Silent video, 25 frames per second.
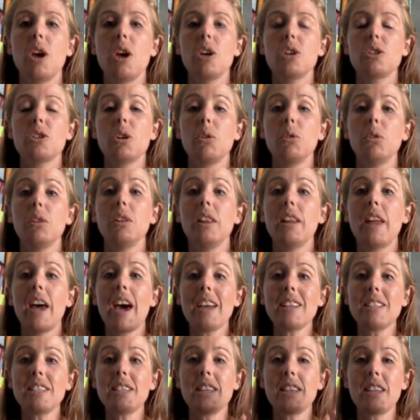So
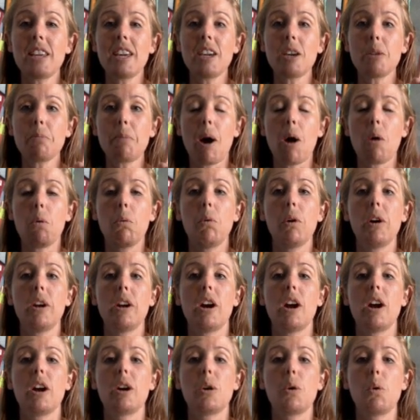let's think about what
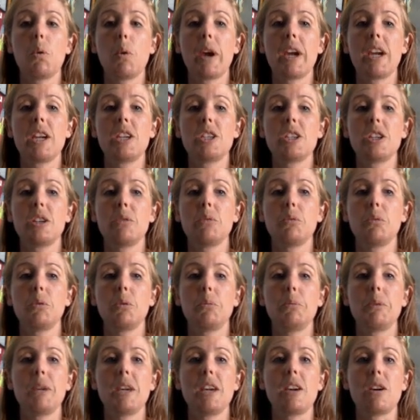our equation will
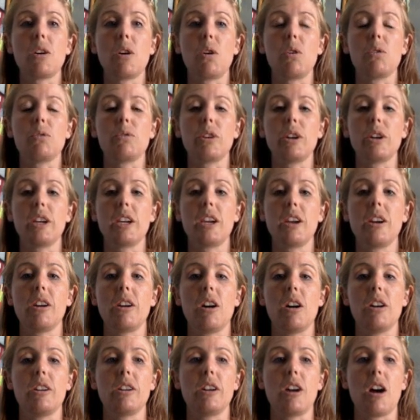be over here
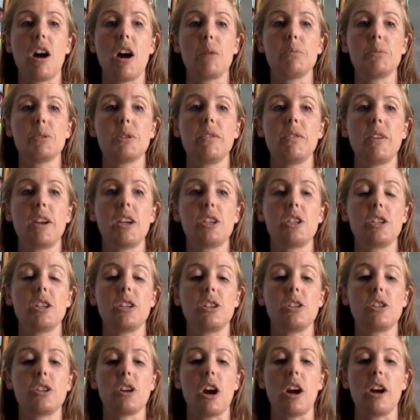on our
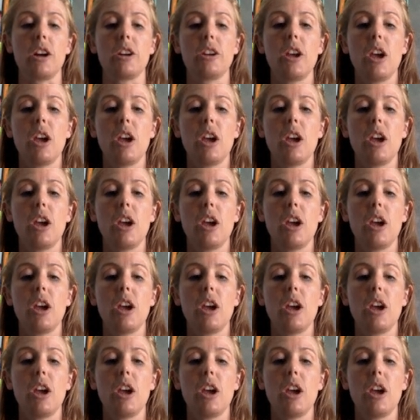observation chart